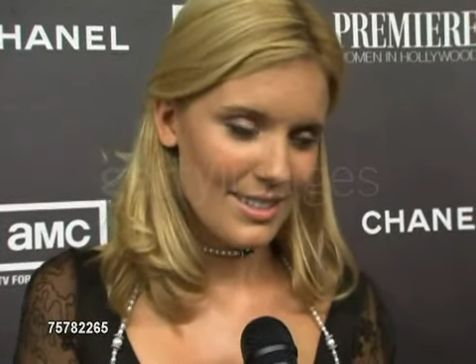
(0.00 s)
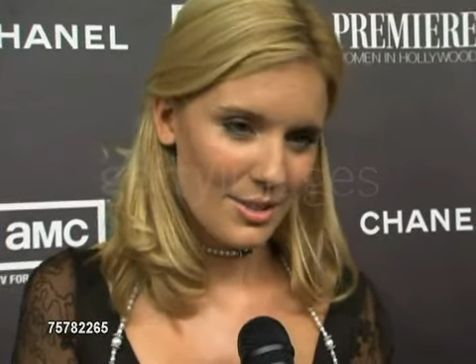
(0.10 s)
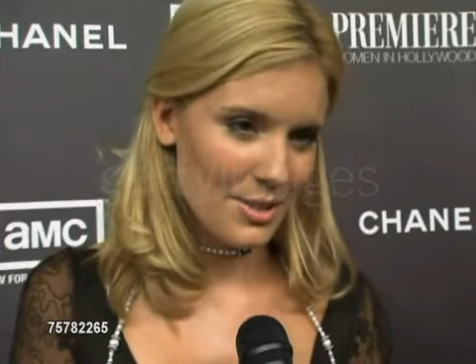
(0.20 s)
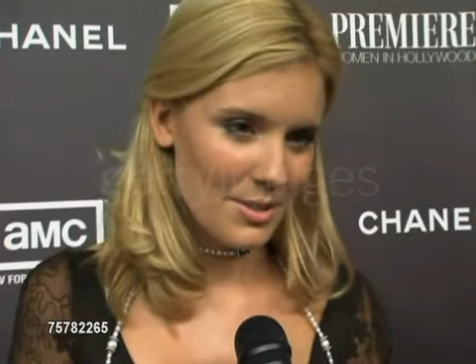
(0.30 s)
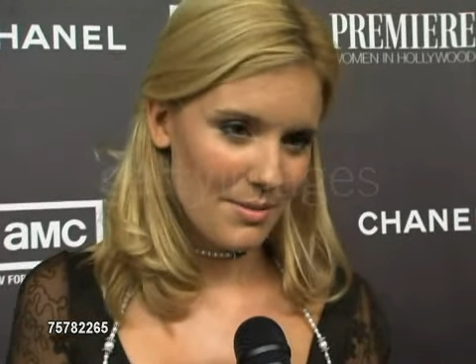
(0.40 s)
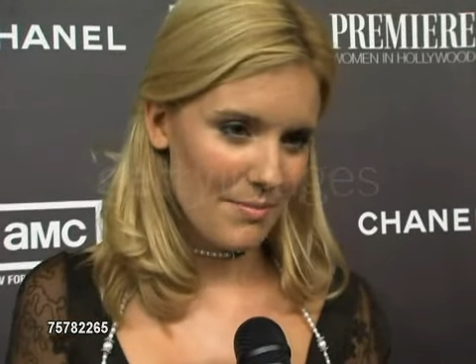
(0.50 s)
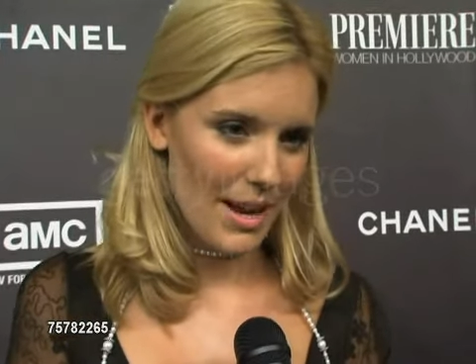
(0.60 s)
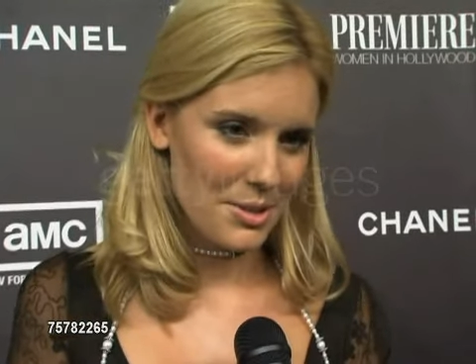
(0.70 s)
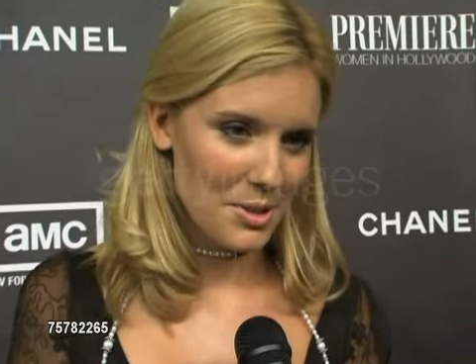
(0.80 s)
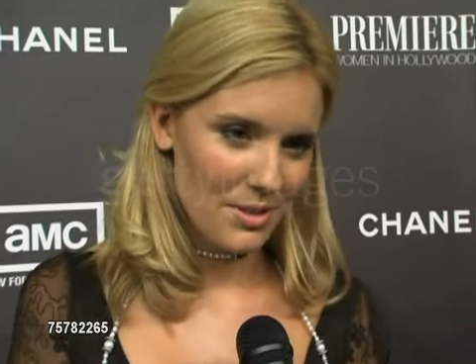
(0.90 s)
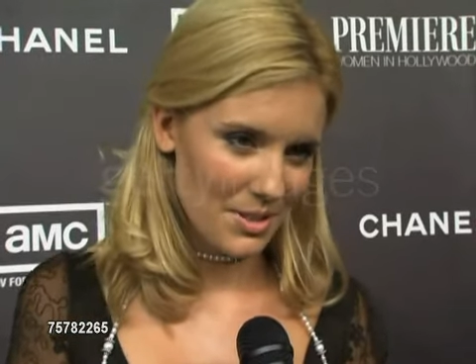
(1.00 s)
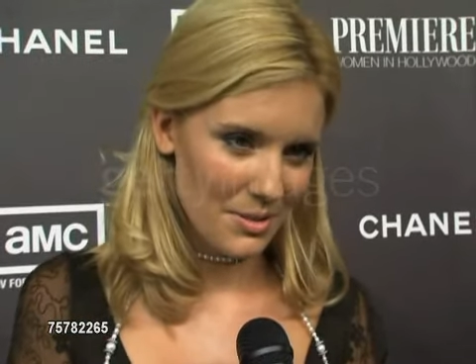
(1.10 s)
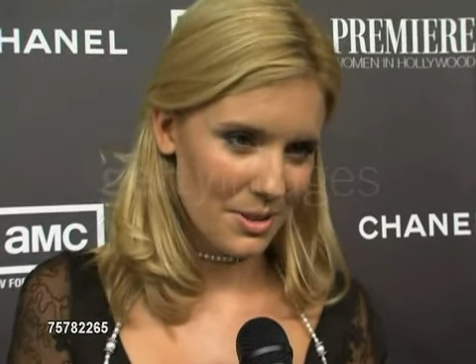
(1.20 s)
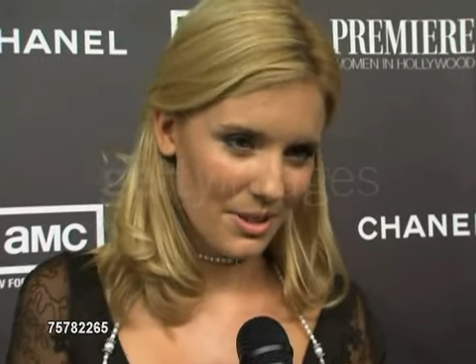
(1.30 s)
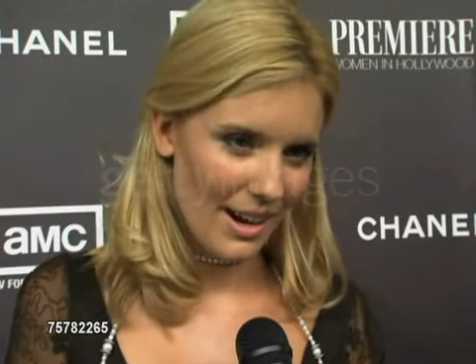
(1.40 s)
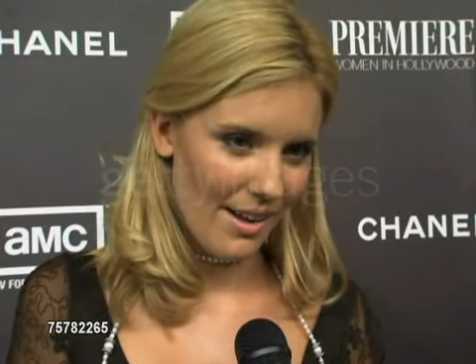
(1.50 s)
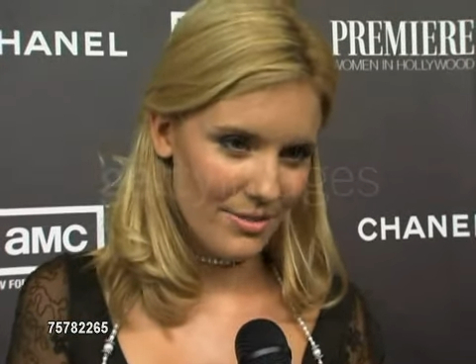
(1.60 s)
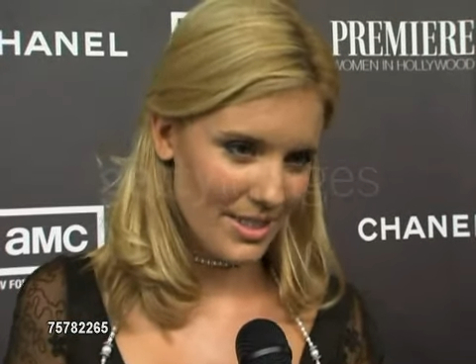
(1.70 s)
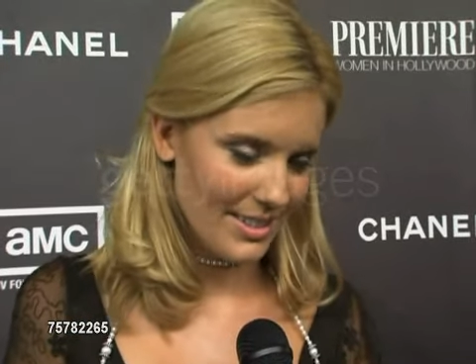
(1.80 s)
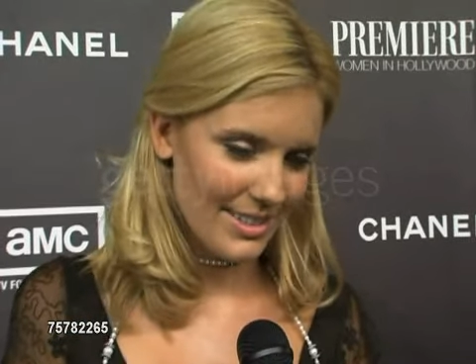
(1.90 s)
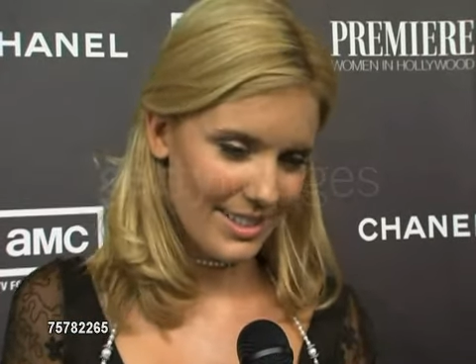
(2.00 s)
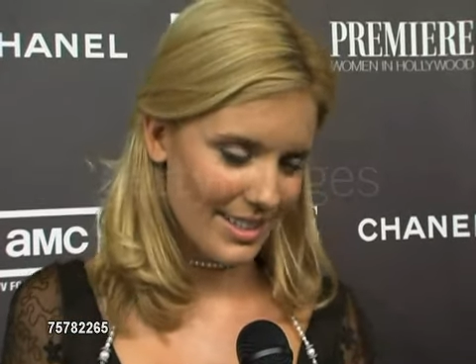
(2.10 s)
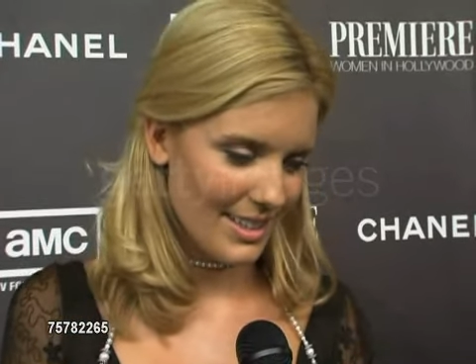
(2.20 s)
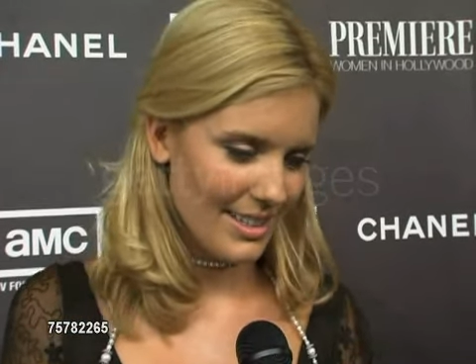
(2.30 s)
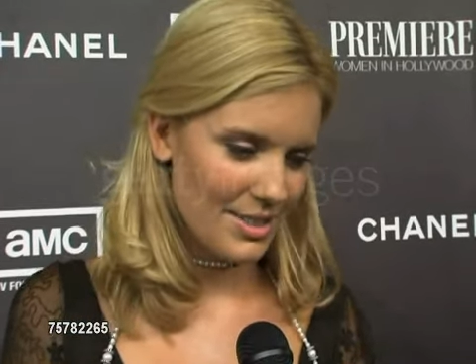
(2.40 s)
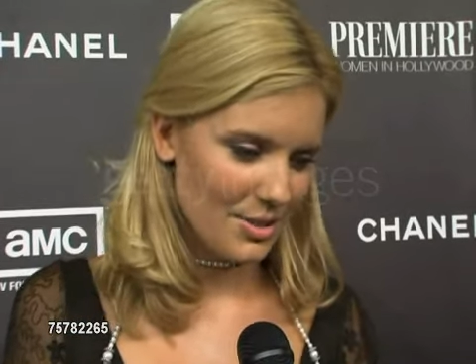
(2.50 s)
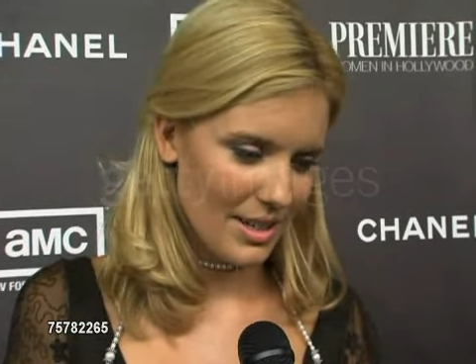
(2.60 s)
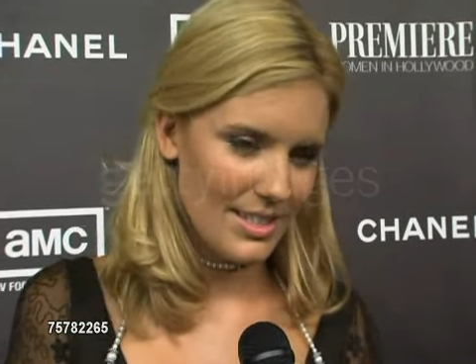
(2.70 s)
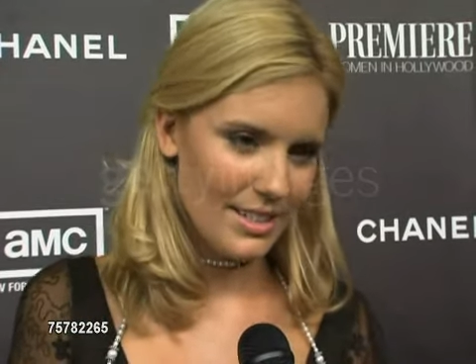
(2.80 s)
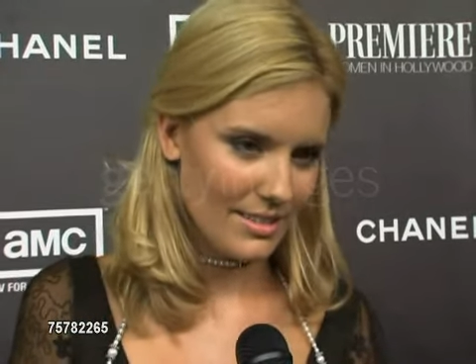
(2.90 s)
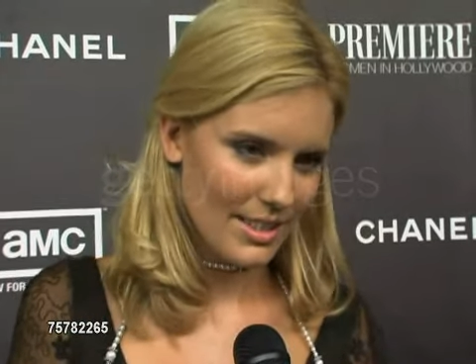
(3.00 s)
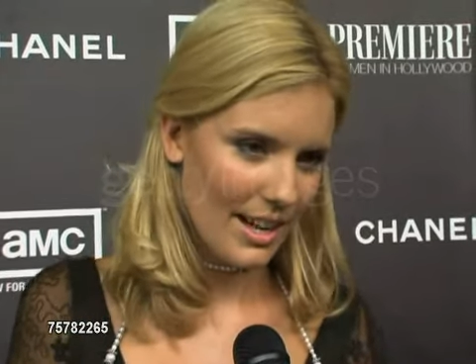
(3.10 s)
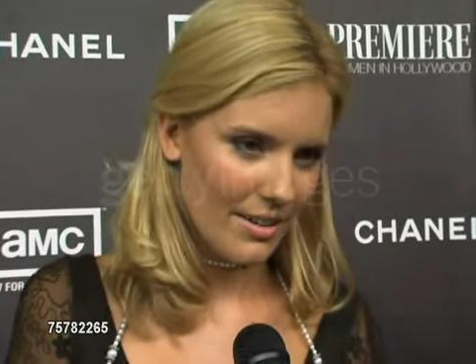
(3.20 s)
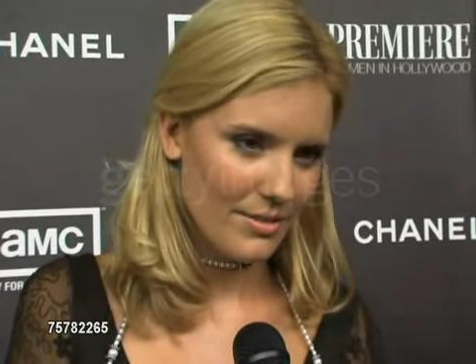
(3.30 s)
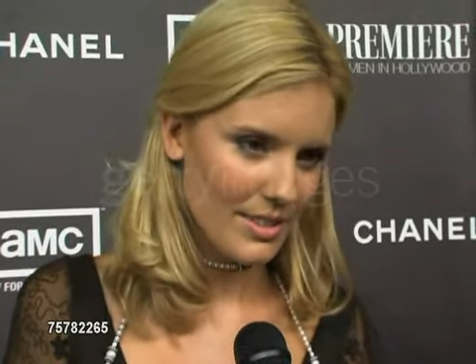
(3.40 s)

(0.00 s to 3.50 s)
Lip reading: just masters of their craft, and I think it's great to have